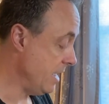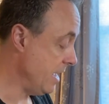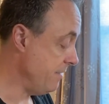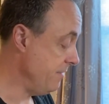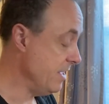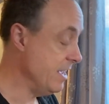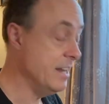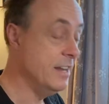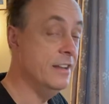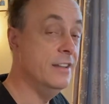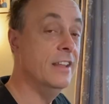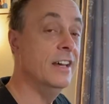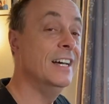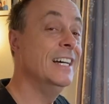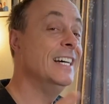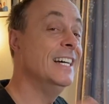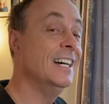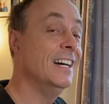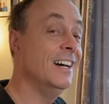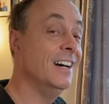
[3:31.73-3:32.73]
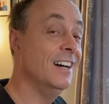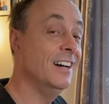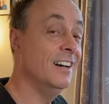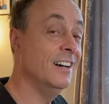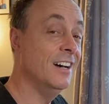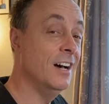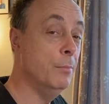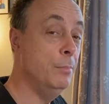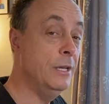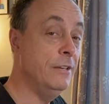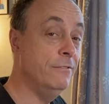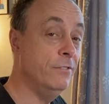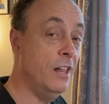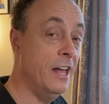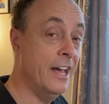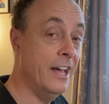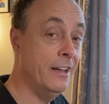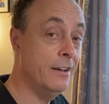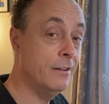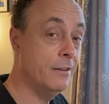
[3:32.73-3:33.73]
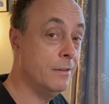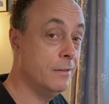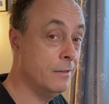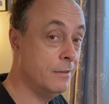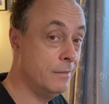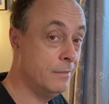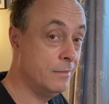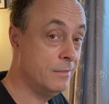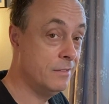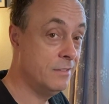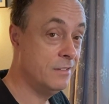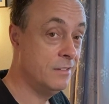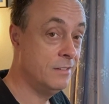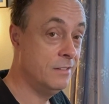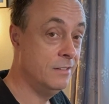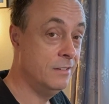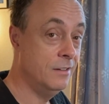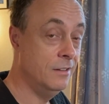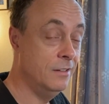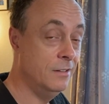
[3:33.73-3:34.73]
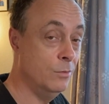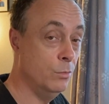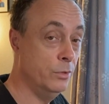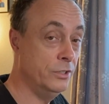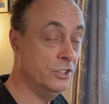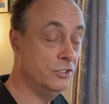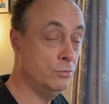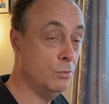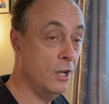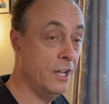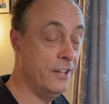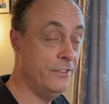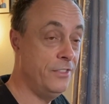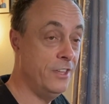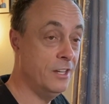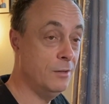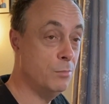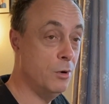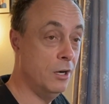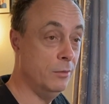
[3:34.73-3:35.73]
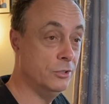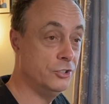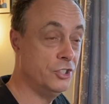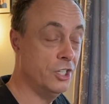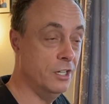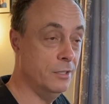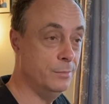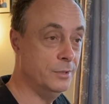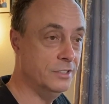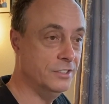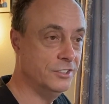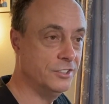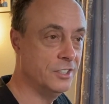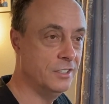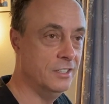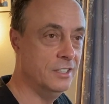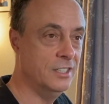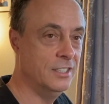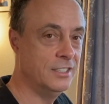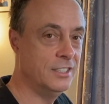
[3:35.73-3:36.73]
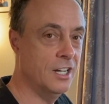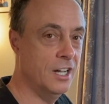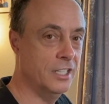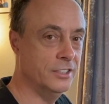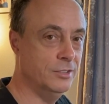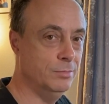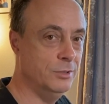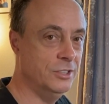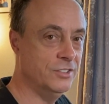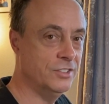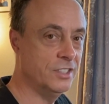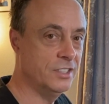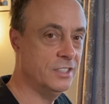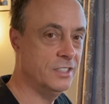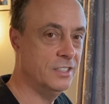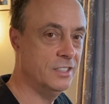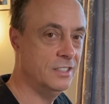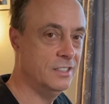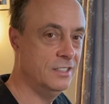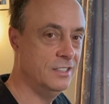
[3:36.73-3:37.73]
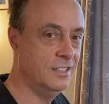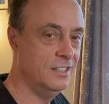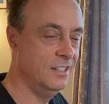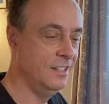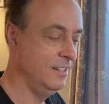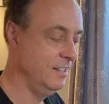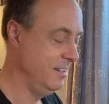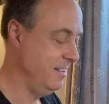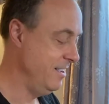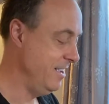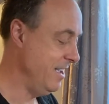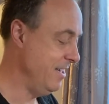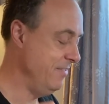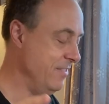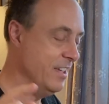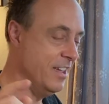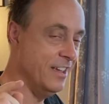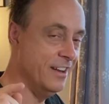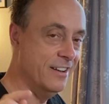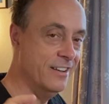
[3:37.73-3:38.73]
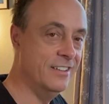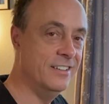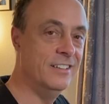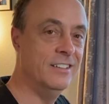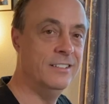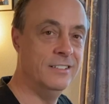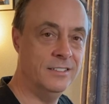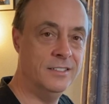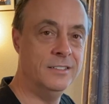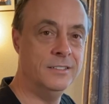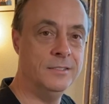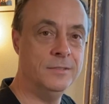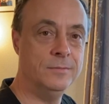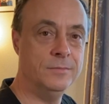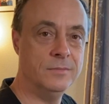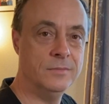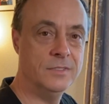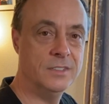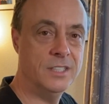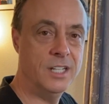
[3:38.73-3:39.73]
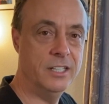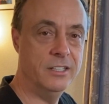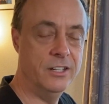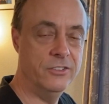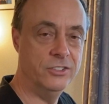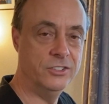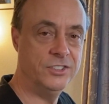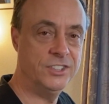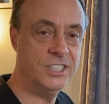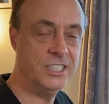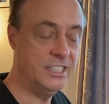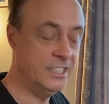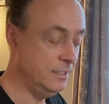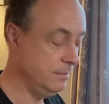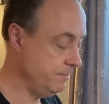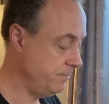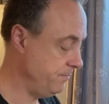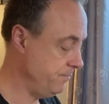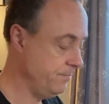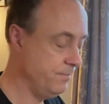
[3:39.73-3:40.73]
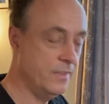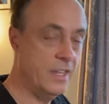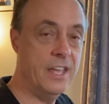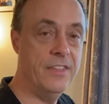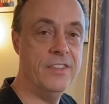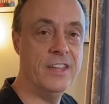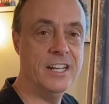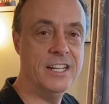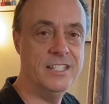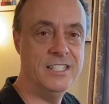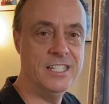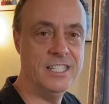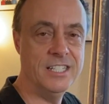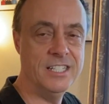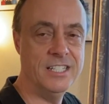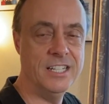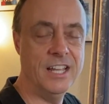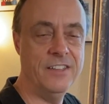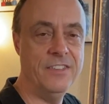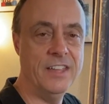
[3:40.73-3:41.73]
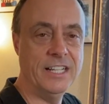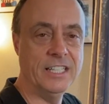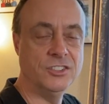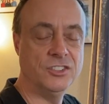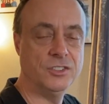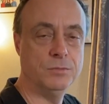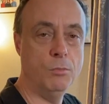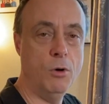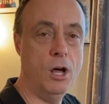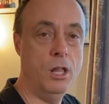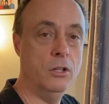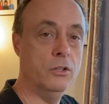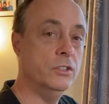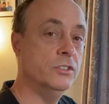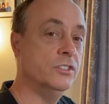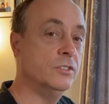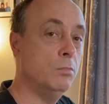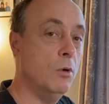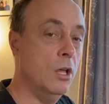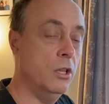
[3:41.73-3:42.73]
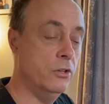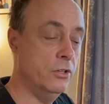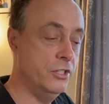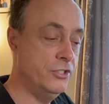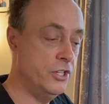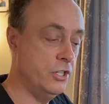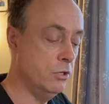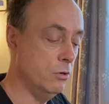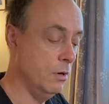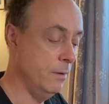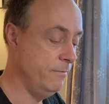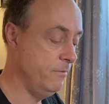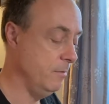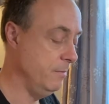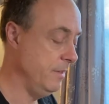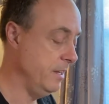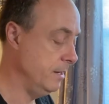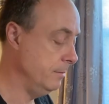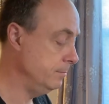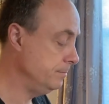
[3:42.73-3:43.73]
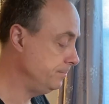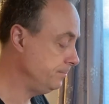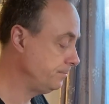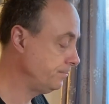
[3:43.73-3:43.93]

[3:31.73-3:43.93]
and then a B flat, which is why I think barbershop is God's music, and then another C, and then a D, and they get smaller and smaller as you go up from there.